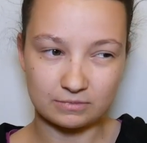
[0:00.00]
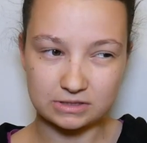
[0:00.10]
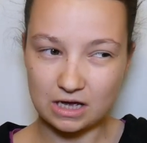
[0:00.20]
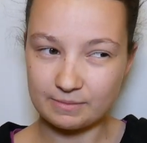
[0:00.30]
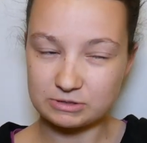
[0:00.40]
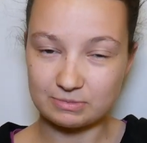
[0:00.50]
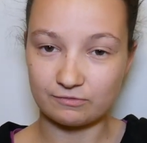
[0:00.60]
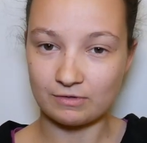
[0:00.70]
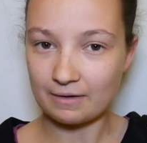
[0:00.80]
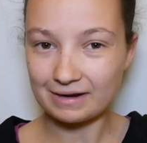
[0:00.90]
term it to be
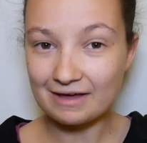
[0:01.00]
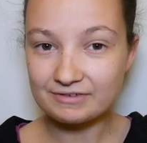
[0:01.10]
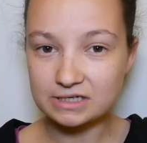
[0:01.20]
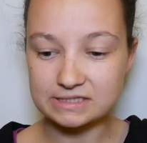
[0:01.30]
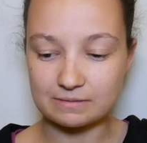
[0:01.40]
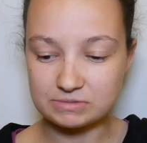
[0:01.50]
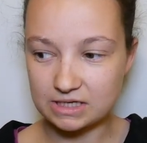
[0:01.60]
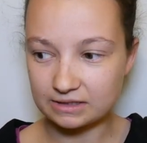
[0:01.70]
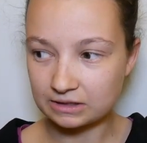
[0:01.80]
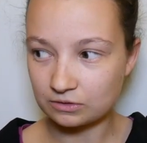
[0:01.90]
very heavy, because I'm
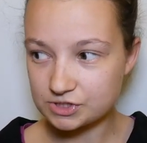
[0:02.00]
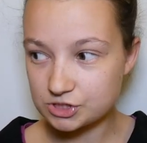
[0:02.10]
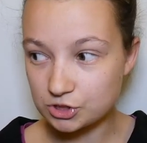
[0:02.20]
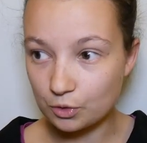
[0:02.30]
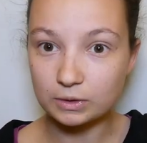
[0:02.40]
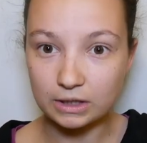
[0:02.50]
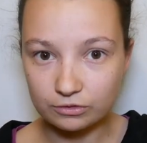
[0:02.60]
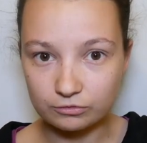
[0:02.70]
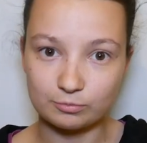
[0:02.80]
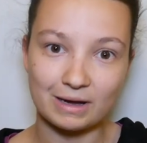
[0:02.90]
certainly not
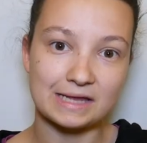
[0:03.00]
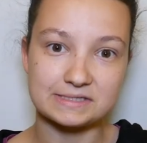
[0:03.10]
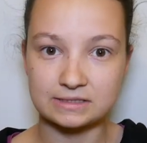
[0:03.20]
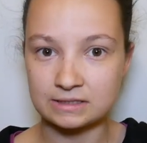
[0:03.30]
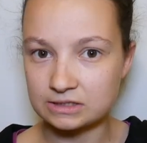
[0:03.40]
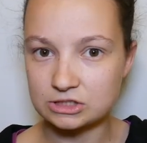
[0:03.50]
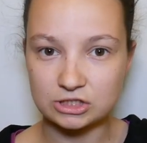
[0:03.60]
soaking through pads and needing to